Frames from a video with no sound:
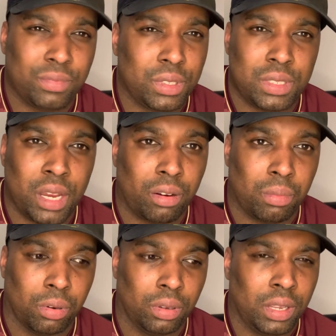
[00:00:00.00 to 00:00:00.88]

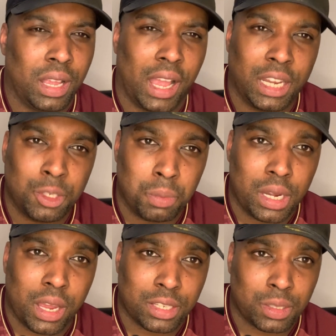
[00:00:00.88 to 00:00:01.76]
Terrible. And he's been
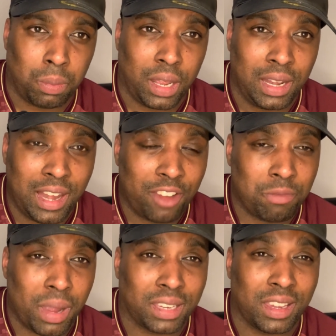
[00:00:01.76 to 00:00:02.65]
asked to play left
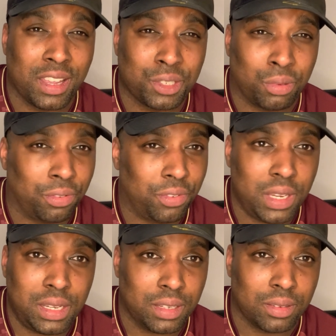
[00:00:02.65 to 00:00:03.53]
back against
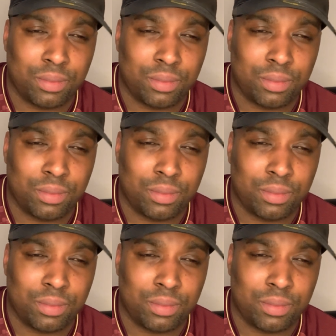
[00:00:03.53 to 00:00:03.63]
Raphinha.